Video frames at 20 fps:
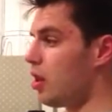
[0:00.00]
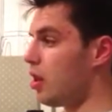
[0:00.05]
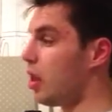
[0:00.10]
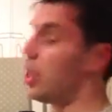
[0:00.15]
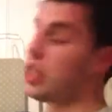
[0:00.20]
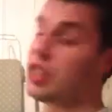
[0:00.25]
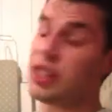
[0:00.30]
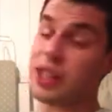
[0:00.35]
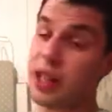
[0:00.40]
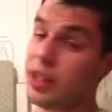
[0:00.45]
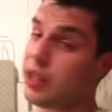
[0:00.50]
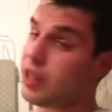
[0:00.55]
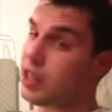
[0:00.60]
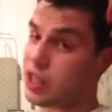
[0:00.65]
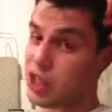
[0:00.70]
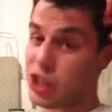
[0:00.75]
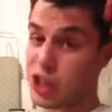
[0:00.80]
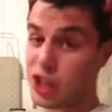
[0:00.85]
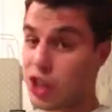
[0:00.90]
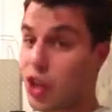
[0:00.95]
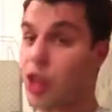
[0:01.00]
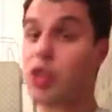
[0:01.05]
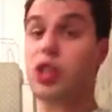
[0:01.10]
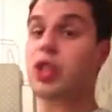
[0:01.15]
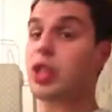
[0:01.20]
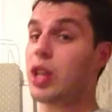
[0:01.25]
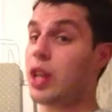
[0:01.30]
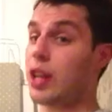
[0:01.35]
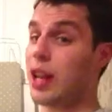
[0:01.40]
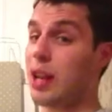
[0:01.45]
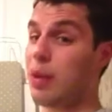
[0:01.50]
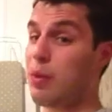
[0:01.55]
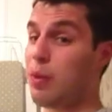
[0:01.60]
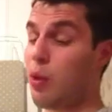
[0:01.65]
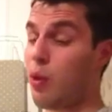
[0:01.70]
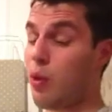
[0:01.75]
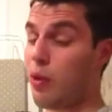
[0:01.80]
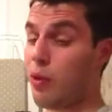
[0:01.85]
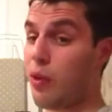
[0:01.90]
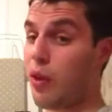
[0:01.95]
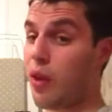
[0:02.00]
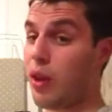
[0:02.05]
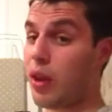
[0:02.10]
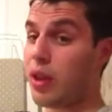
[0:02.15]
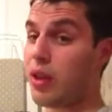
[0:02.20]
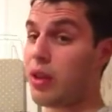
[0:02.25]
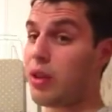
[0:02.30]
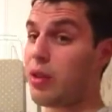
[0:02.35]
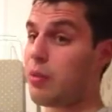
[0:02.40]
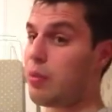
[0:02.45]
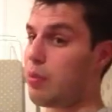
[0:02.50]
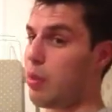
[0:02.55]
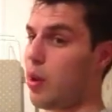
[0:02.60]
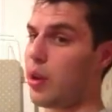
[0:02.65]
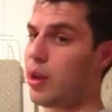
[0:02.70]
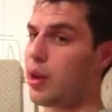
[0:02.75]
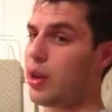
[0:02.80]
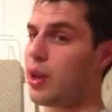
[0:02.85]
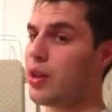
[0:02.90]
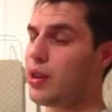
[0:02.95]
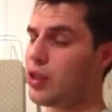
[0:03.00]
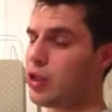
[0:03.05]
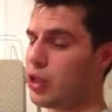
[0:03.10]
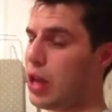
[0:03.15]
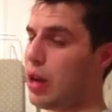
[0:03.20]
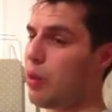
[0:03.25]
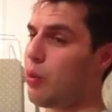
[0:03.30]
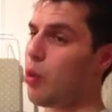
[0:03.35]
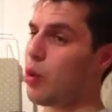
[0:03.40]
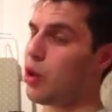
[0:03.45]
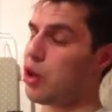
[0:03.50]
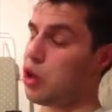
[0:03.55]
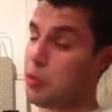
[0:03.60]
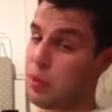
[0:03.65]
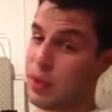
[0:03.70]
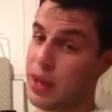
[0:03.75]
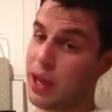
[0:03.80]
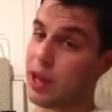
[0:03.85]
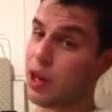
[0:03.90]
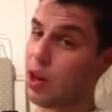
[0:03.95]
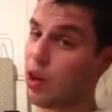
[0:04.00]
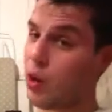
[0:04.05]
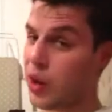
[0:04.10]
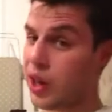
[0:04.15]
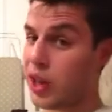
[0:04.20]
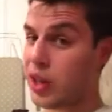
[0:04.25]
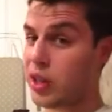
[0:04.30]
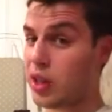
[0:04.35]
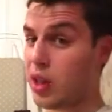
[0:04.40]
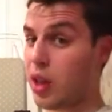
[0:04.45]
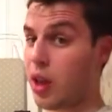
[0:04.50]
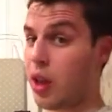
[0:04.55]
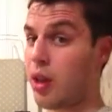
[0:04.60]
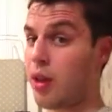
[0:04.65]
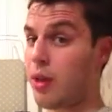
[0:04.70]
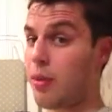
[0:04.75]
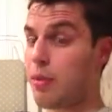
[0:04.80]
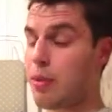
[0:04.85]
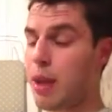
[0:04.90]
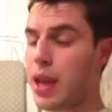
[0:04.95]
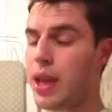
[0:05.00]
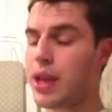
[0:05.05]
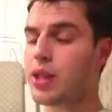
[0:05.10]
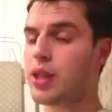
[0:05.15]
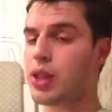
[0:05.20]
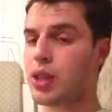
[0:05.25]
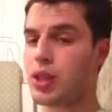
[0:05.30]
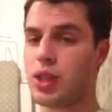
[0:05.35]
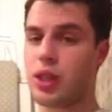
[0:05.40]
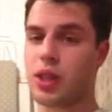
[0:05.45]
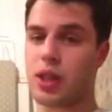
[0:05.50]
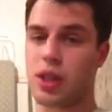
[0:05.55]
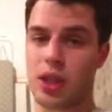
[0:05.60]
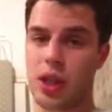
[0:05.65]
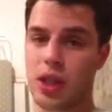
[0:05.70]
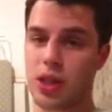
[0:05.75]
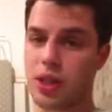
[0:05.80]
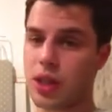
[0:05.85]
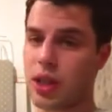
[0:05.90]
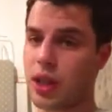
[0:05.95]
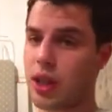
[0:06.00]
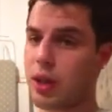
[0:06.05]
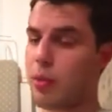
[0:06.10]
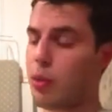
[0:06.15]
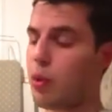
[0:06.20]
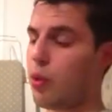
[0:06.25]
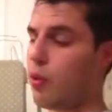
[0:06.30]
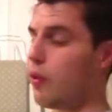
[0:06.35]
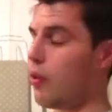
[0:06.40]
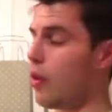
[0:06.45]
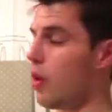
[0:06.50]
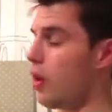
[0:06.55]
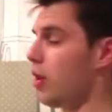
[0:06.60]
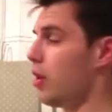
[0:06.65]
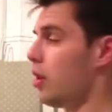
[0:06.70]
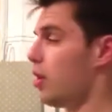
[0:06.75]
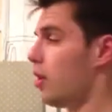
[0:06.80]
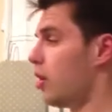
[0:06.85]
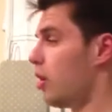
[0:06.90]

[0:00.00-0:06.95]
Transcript: it's still a disgustingly poor fight, but I can understand why you'd be inclined to make such a disgustingly poor fight.